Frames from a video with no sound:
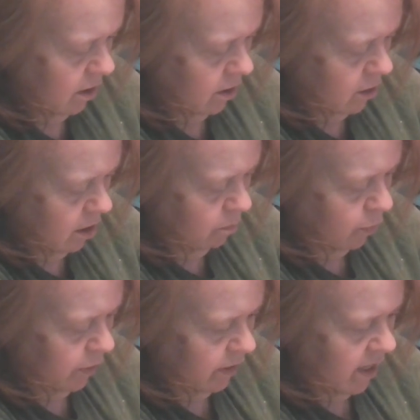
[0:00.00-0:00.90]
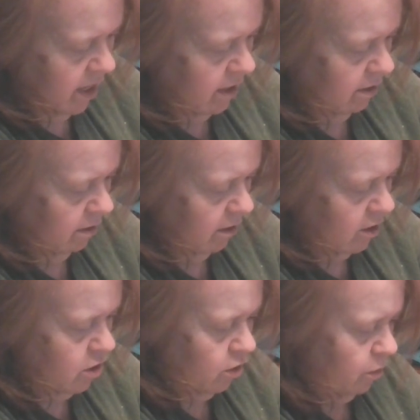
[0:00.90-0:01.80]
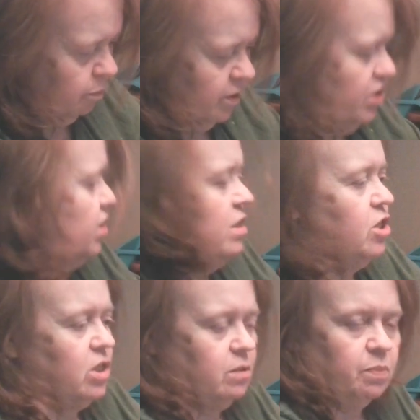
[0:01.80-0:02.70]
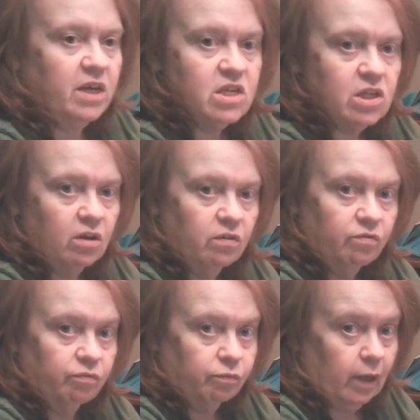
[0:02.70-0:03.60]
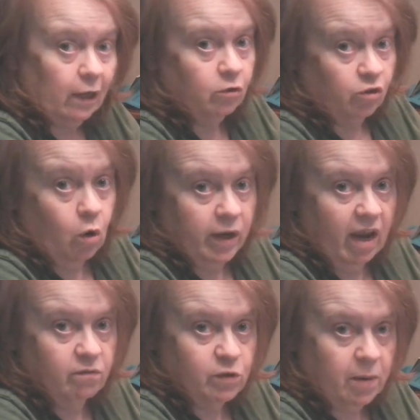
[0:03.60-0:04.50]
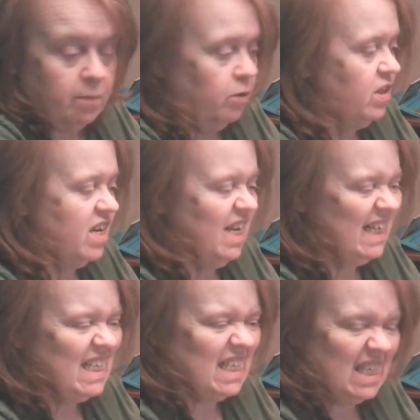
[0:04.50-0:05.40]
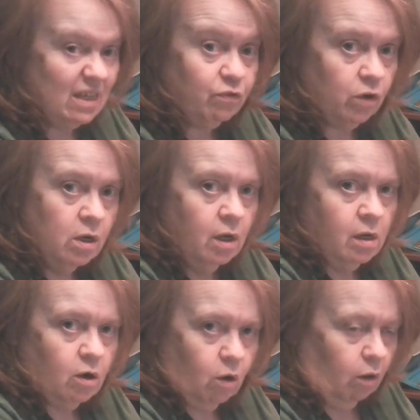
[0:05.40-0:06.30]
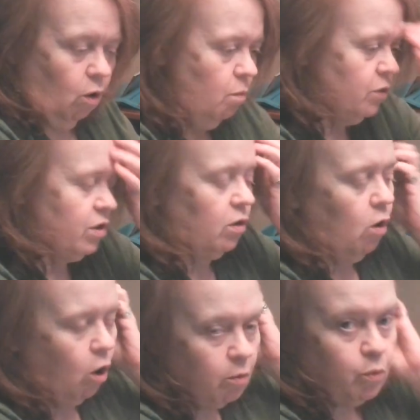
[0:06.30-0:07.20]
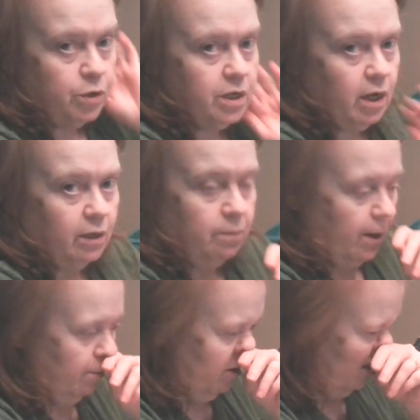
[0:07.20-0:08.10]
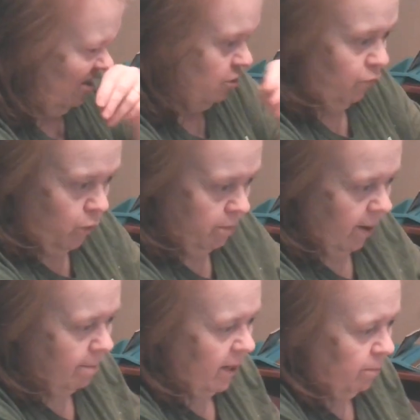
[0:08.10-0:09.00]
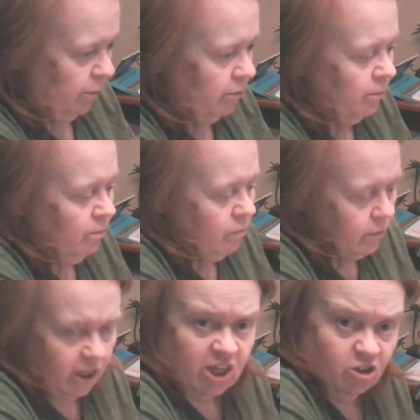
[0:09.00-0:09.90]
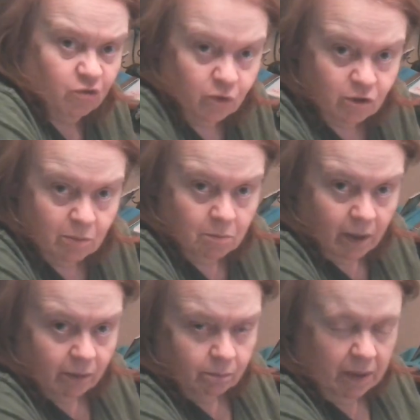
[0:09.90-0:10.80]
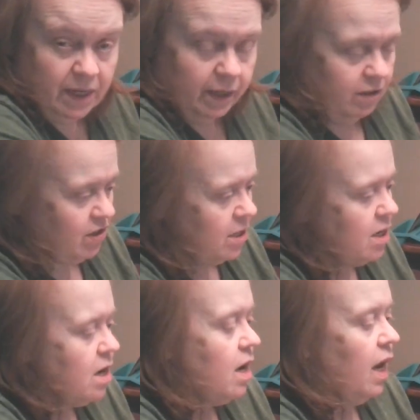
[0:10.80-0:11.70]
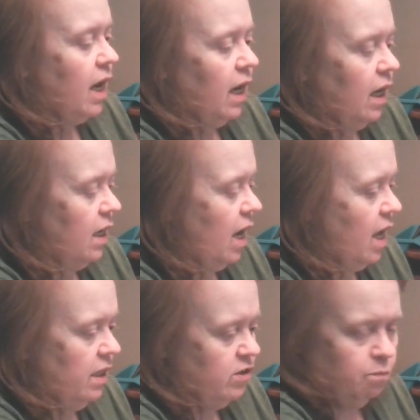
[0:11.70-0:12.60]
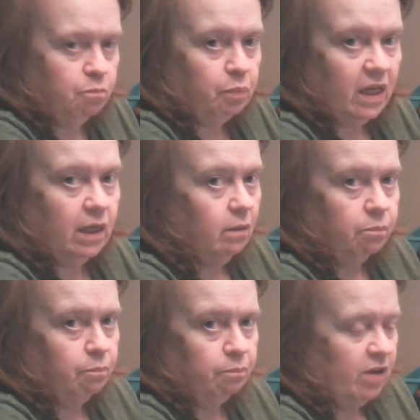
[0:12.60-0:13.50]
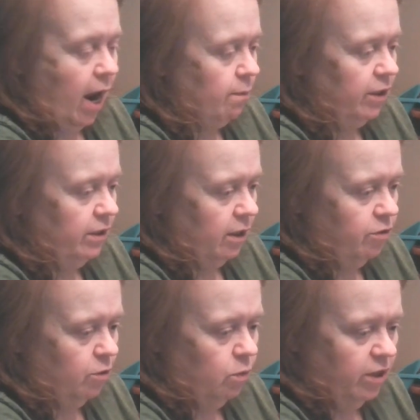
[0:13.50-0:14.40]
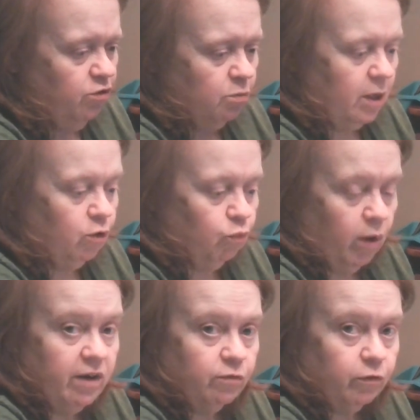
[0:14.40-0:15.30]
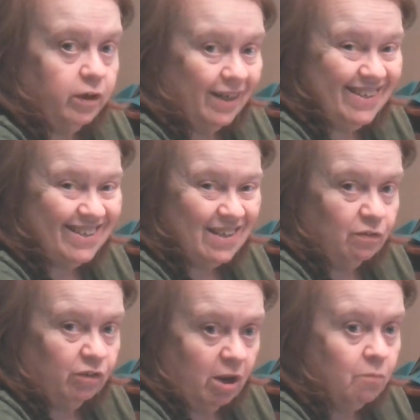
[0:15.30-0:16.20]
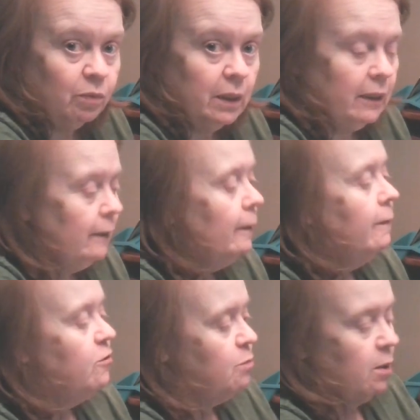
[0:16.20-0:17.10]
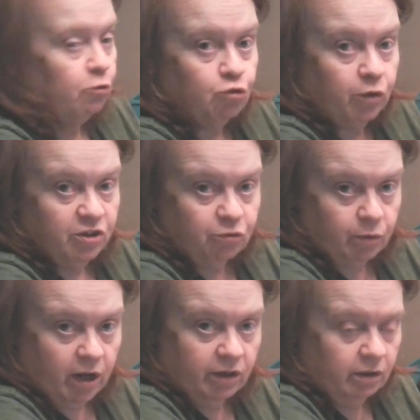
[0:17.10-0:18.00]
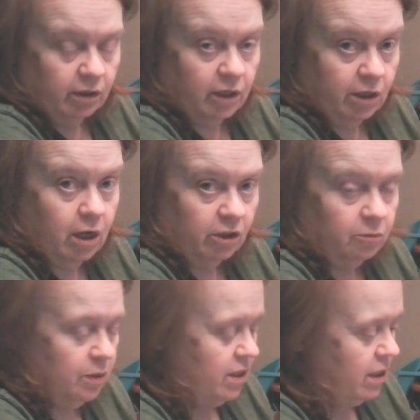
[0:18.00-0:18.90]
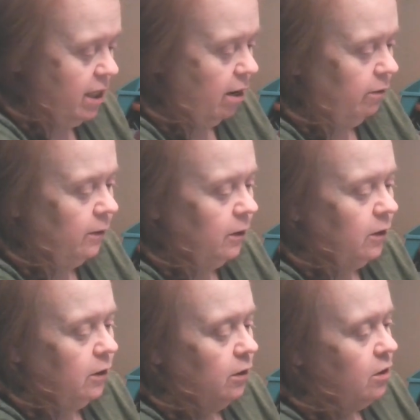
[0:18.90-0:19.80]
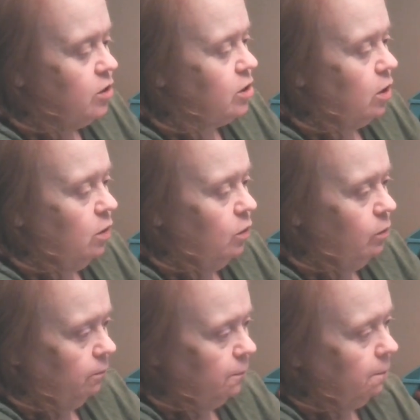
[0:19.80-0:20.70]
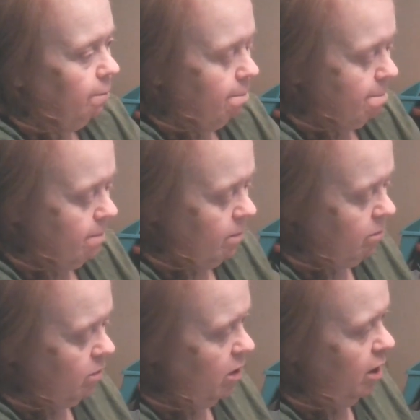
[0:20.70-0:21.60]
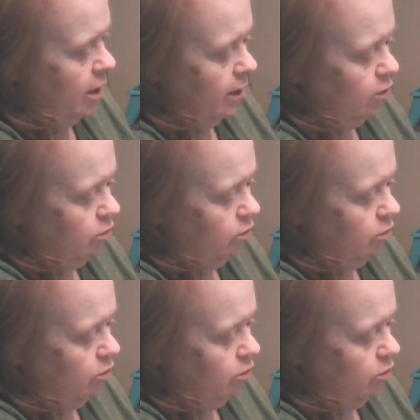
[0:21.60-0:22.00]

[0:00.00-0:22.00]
So I put that, I took a, this is just a piece of what's called canvas paper. It's a nice stiff, almost a cardboardy kind of paper. It's 140-pound paper that I use for some of my paintings. And I had this big tablet, and I thought, well, this will make great for a nice stiff template to be able to trace around it and to cut the pieces out. So I